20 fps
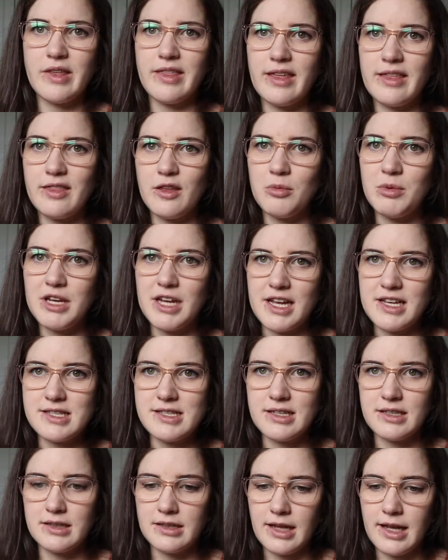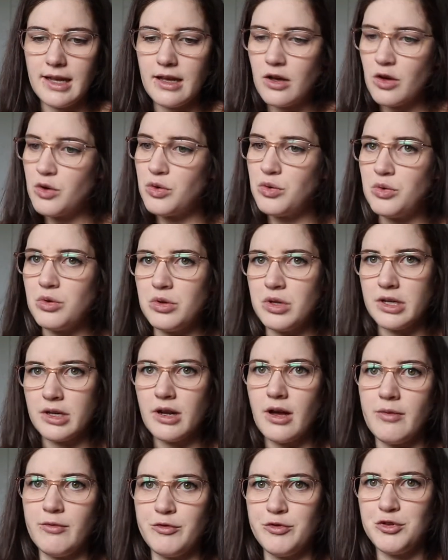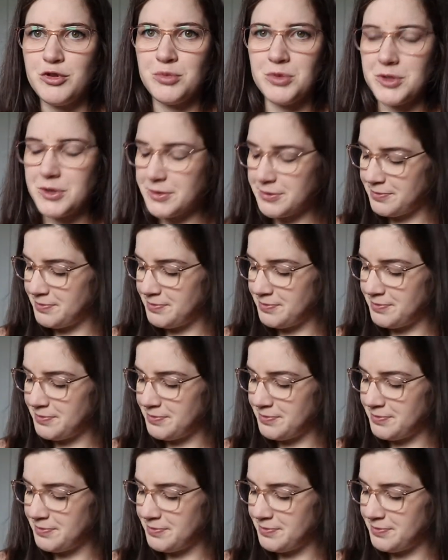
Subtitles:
I think they'll be nice and like cool and comfortable.